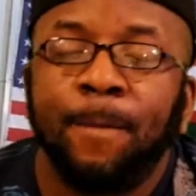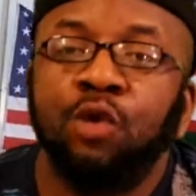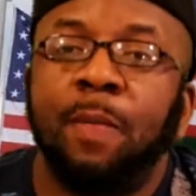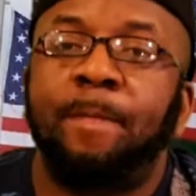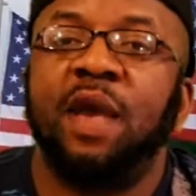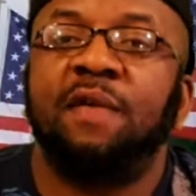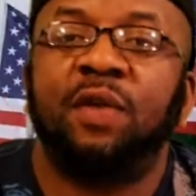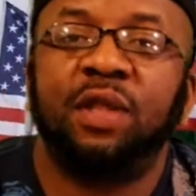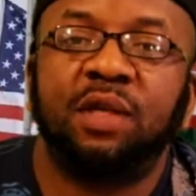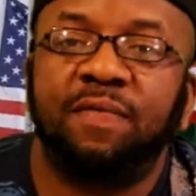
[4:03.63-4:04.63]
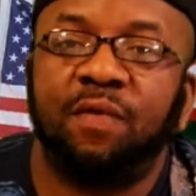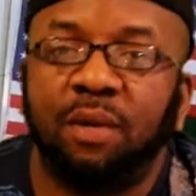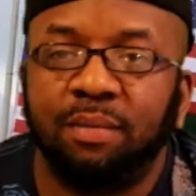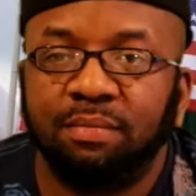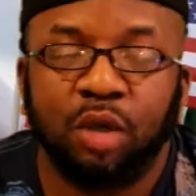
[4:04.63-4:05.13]
You pay for this
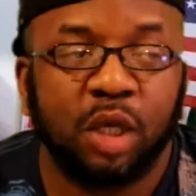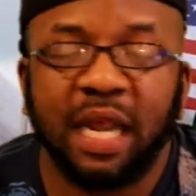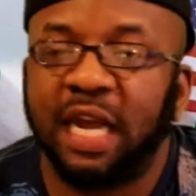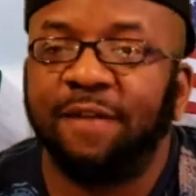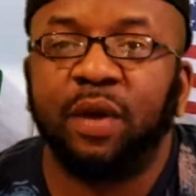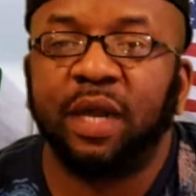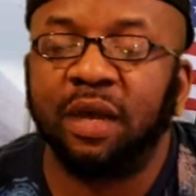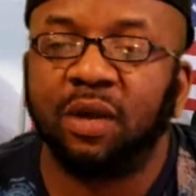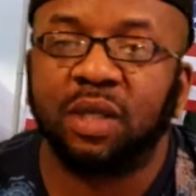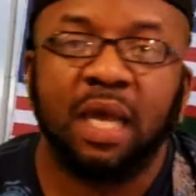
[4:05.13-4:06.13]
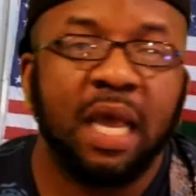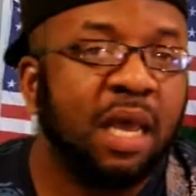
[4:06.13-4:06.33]
form, just like everybody else.